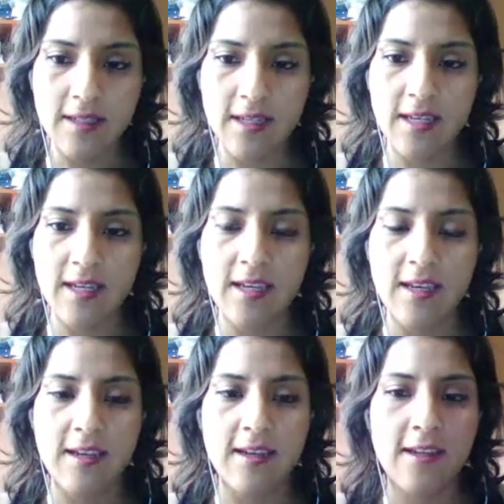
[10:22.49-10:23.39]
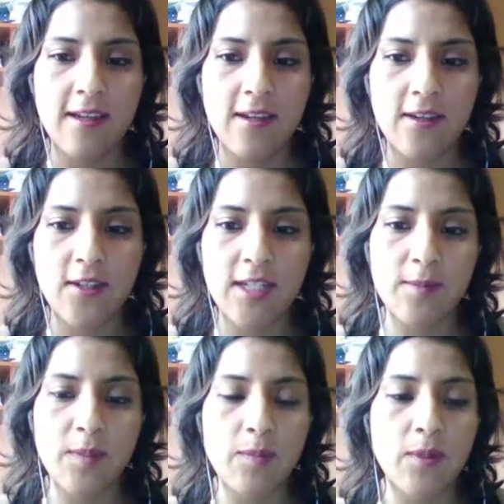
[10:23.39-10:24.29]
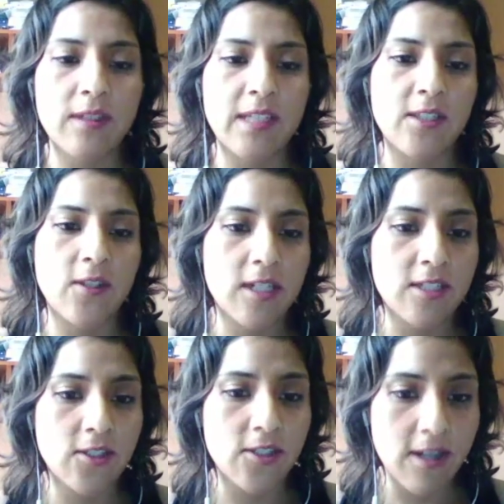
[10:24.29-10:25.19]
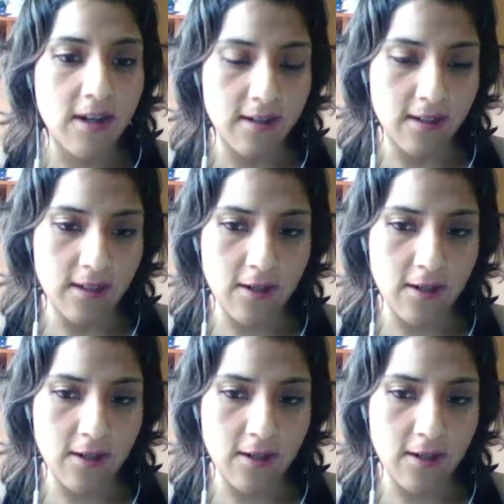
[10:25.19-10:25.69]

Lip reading: you need people that you can share